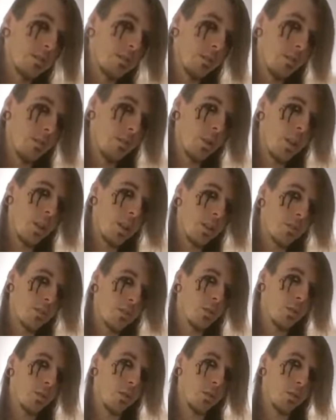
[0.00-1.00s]
Do a lot of
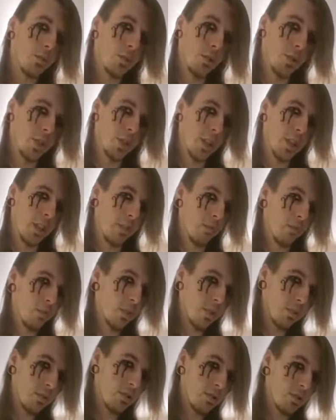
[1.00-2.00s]
soul searching.
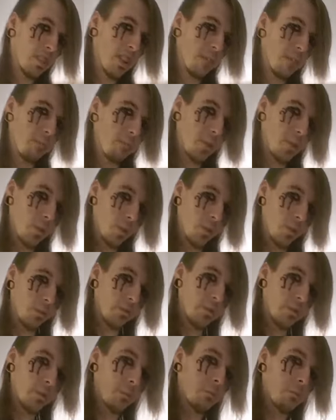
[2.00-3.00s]
Real deep,
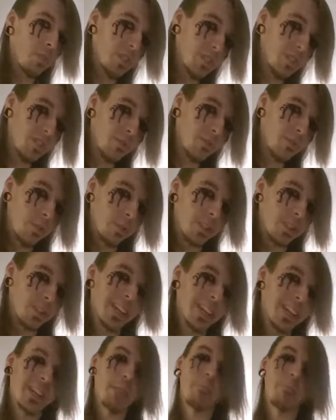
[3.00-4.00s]
beautiful, blissful,
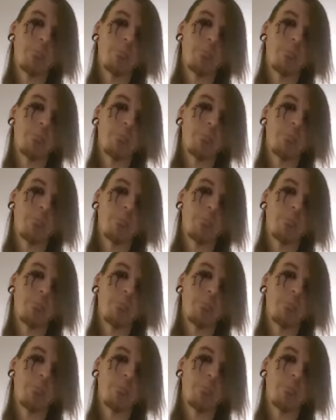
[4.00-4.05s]
enlightening,